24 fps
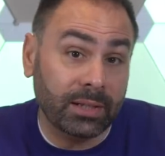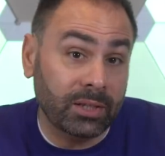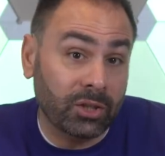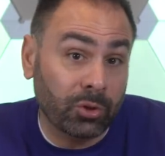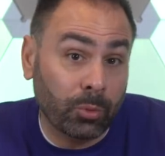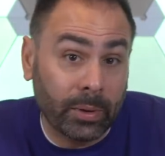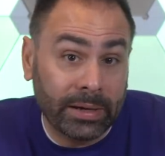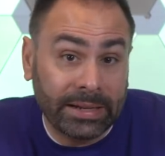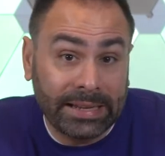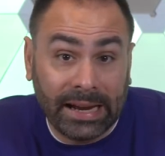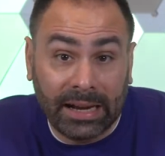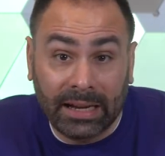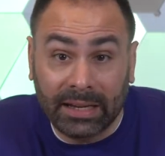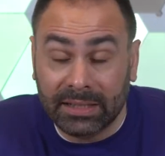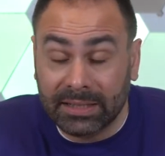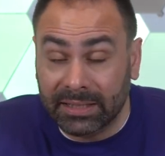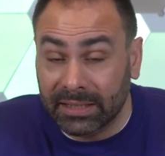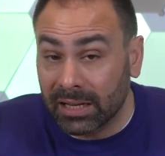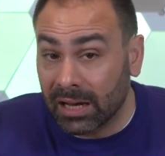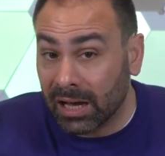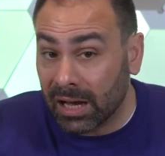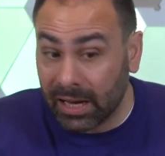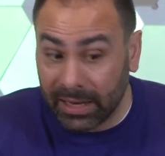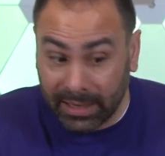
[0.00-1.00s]
a 2080
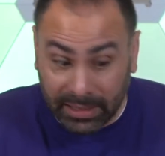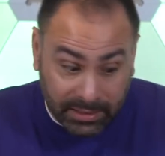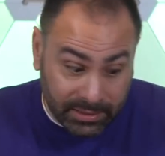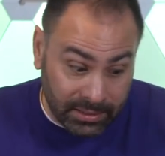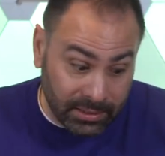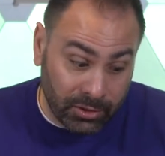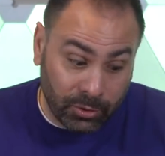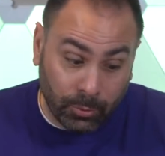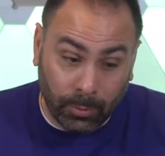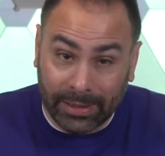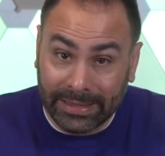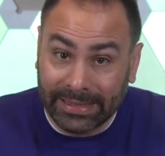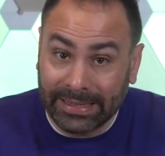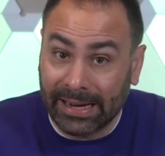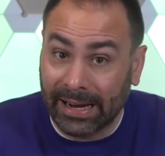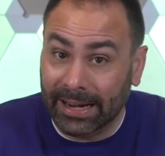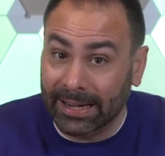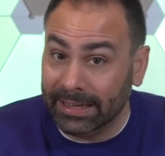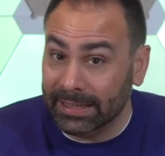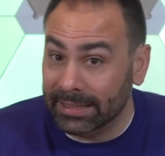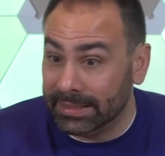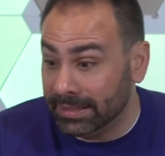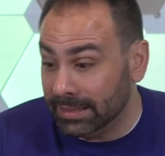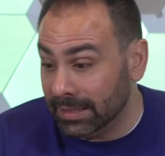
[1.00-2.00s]
Ti is a
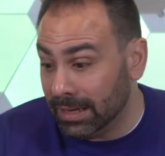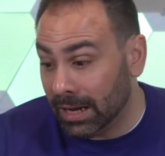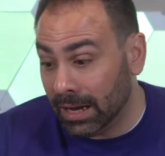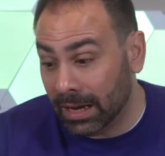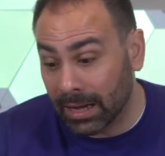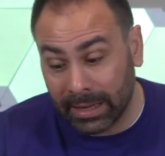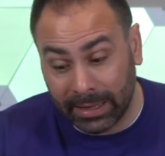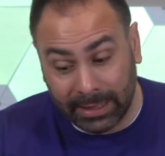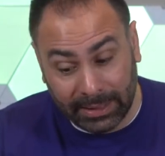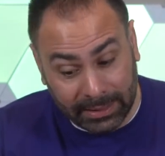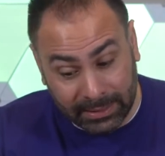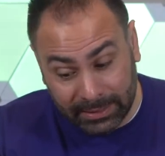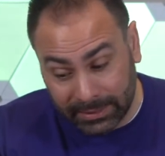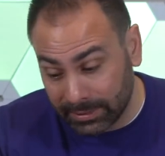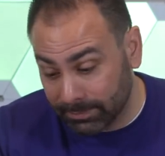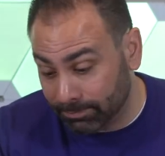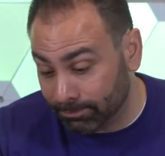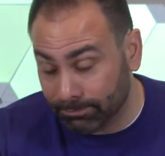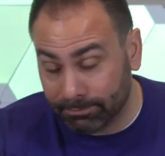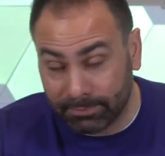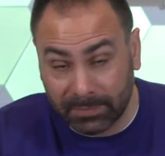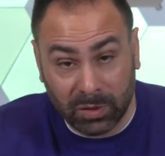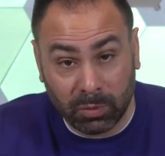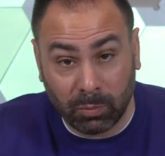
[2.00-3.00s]
2080 Ti is a
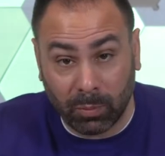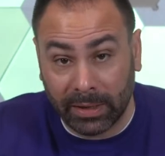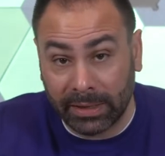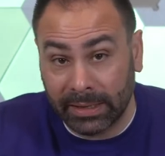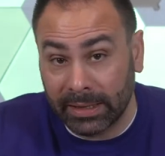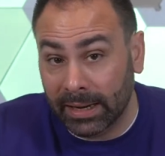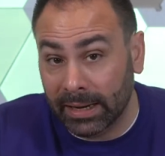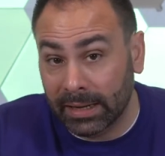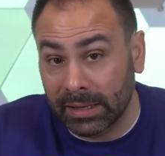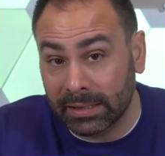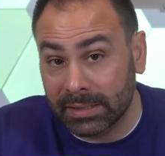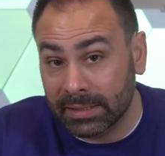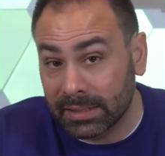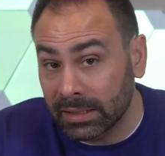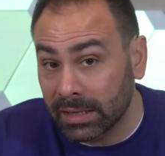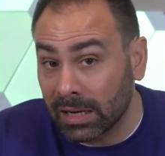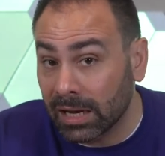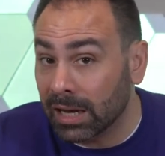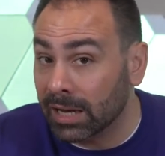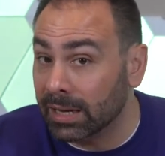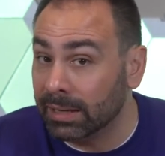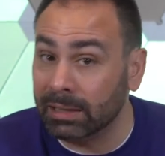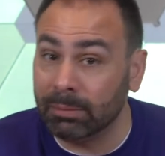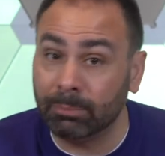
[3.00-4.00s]
2080 Ti,
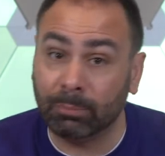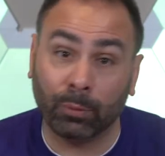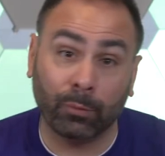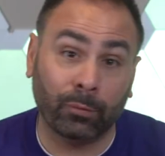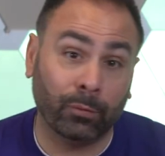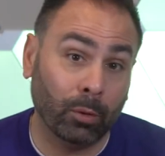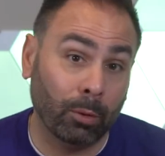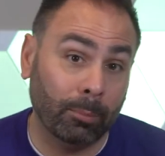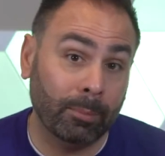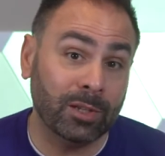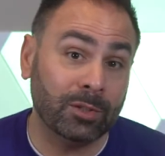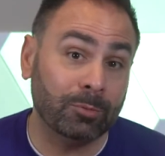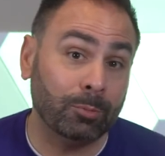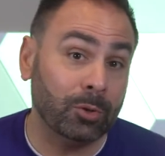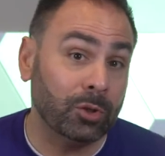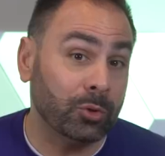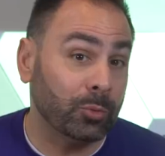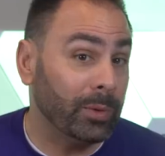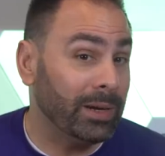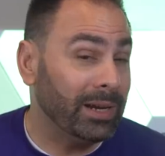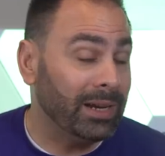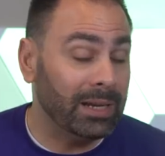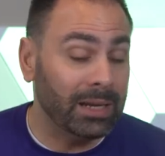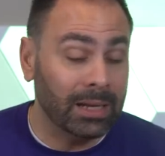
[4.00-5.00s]
and performance
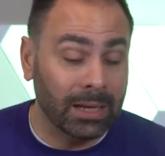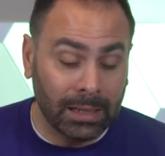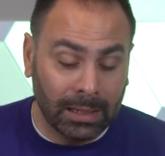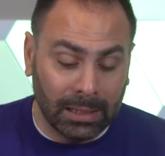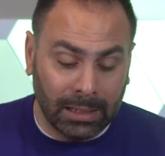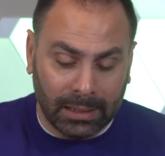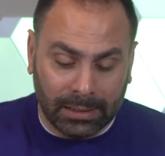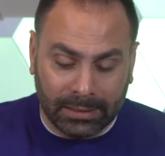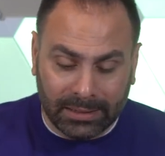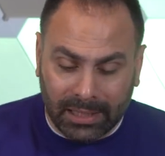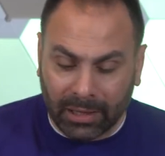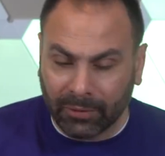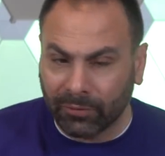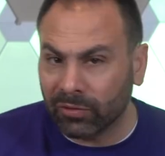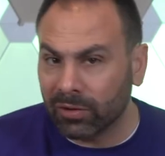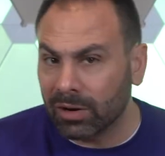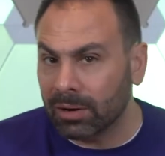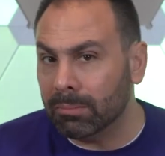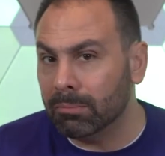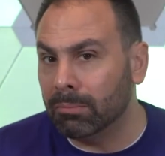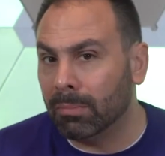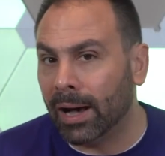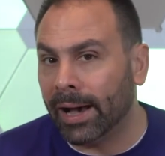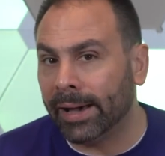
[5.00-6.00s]
between
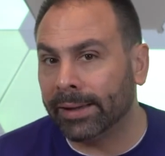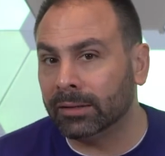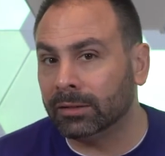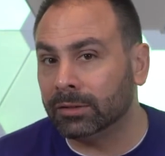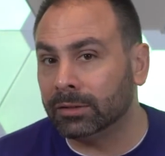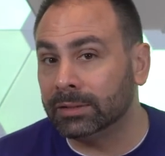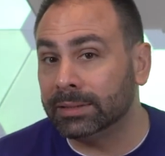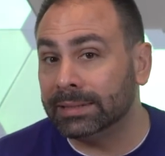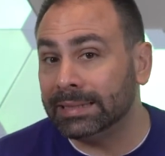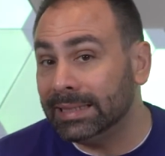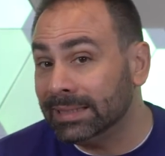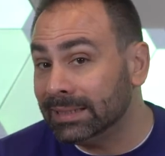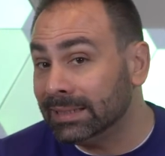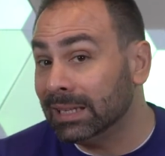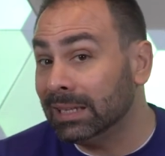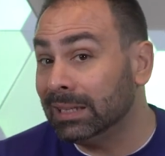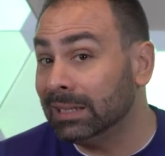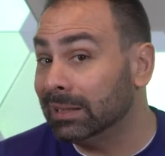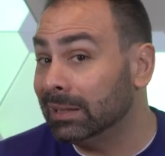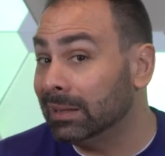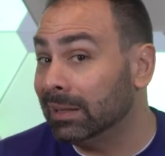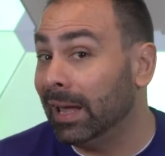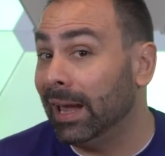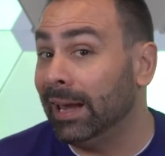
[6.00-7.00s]
different models
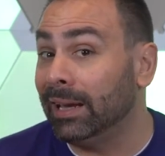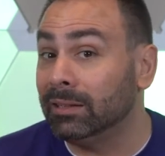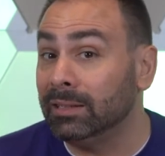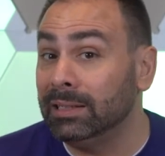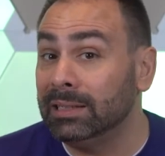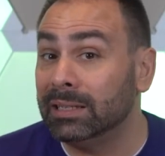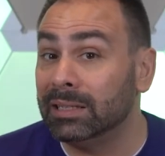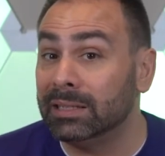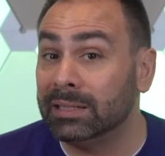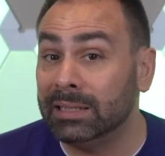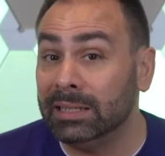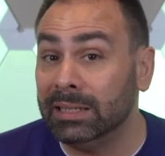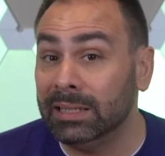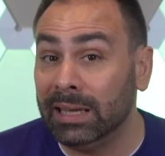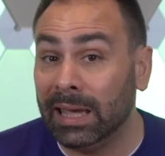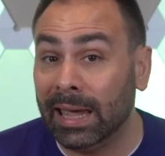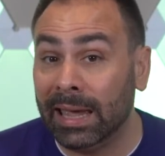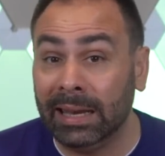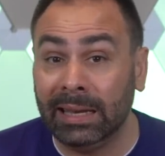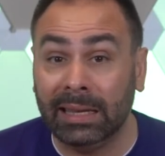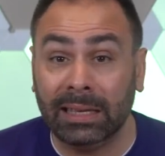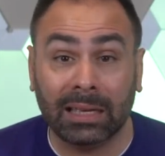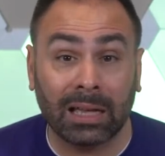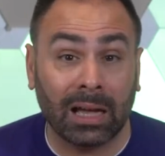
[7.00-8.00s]
isn't likely to see
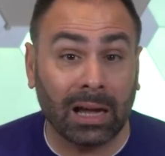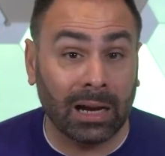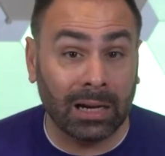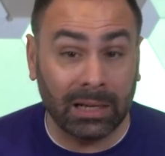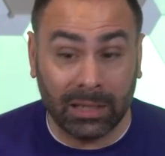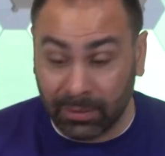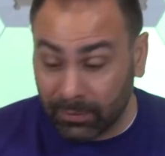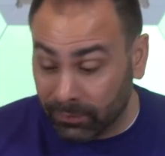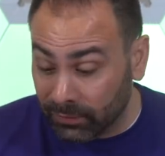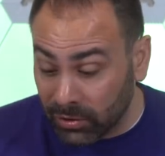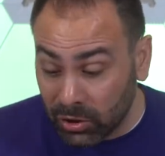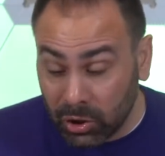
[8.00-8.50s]
any kind of